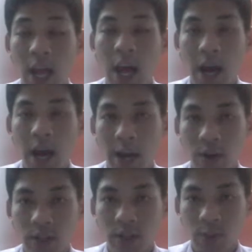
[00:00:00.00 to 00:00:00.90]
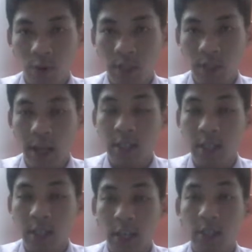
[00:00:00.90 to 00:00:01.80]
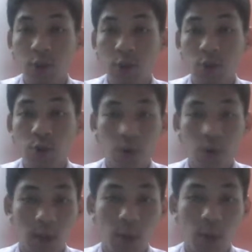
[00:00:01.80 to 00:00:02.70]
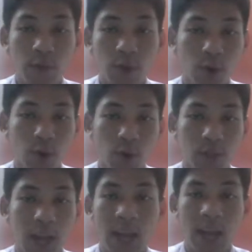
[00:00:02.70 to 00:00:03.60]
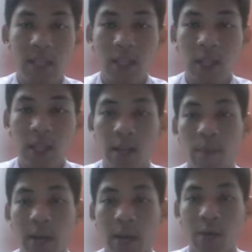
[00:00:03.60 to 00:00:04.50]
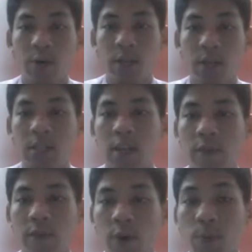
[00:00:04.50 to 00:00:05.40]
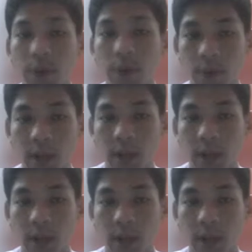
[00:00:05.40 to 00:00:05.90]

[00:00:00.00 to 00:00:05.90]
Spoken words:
Hydrolysis process is used to remove cellulose until the microcrystalline form remains.